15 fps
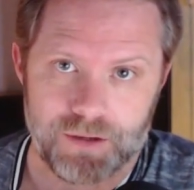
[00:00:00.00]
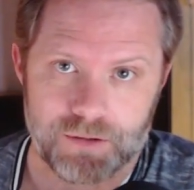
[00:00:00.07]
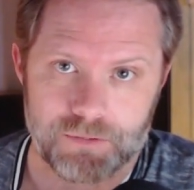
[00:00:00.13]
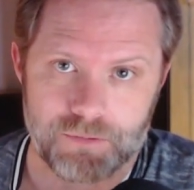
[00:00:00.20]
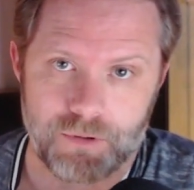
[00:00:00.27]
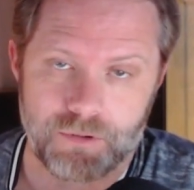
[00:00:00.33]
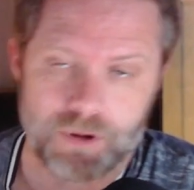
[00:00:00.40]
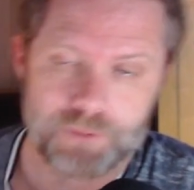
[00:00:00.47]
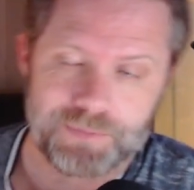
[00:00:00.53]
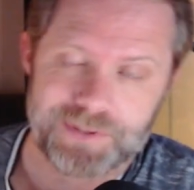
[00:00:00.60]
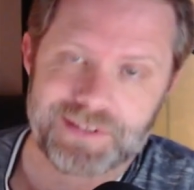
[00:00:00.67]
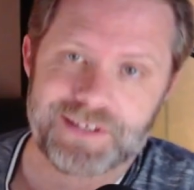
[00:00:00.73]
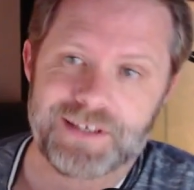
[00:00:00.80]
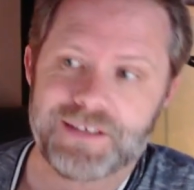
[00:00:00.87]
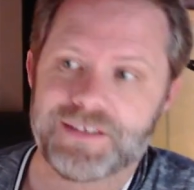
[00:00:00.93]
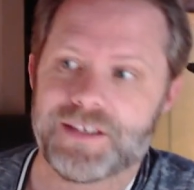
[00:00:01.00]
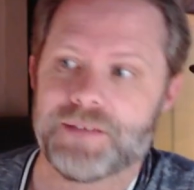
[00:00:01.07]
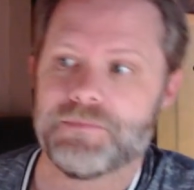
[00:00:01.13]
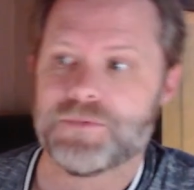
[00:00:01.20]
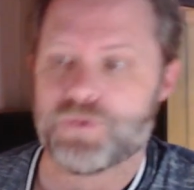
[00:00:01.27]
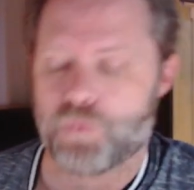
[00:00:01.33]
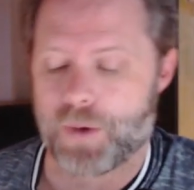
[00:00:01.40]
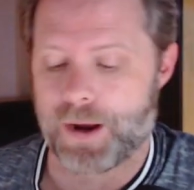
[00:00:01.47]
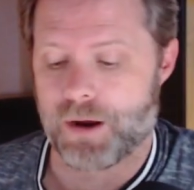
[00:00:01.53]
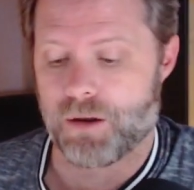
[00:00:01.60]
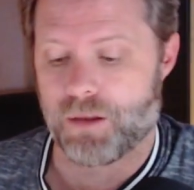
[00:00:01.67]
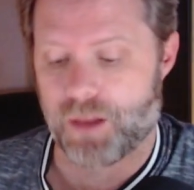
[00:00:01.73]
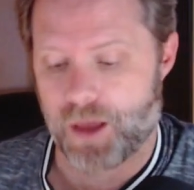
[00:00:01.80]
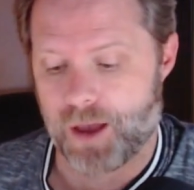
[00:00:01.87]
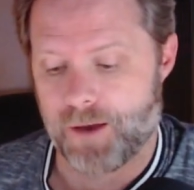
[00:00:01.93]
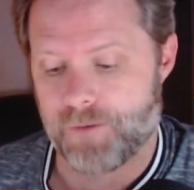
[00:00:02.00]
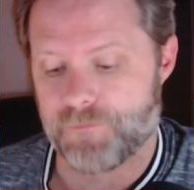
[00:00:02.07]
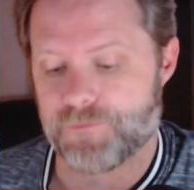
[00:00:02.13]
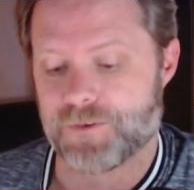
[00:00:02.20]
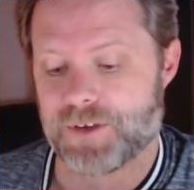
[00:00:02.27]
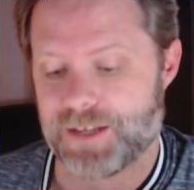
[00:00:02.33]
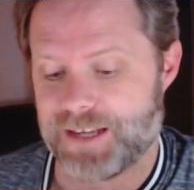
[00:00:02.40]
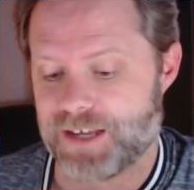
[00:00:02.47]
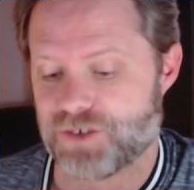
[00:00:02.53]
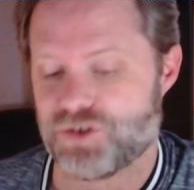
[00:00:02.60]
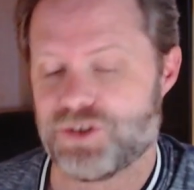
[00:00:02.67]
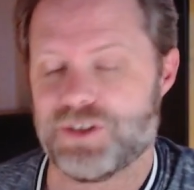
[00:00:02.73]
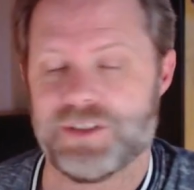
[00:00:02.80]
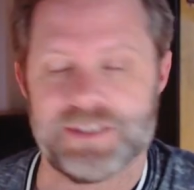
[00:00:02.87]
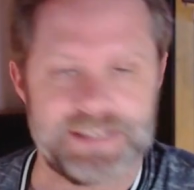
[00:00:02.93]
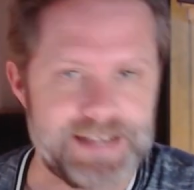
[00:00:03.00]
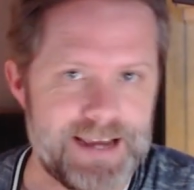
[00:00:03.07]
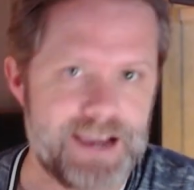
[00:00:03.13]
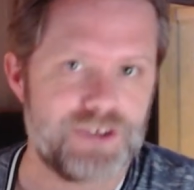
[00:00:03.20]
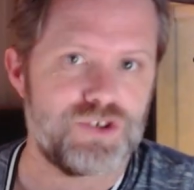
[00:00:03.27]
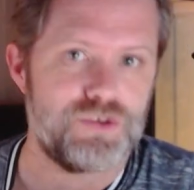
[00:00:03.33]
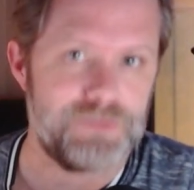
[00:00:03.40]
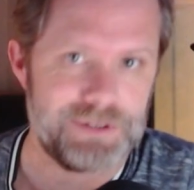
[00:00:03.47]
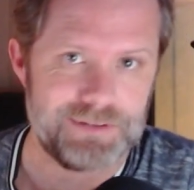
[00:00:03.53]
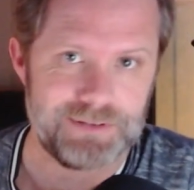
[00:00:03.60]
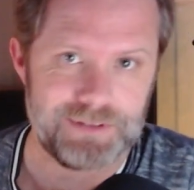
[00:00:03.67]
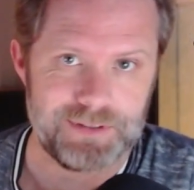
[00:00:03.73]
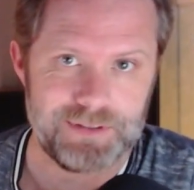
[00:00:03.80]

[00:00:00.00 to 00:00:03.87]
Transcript: grown up in systems where love, connection, attachment,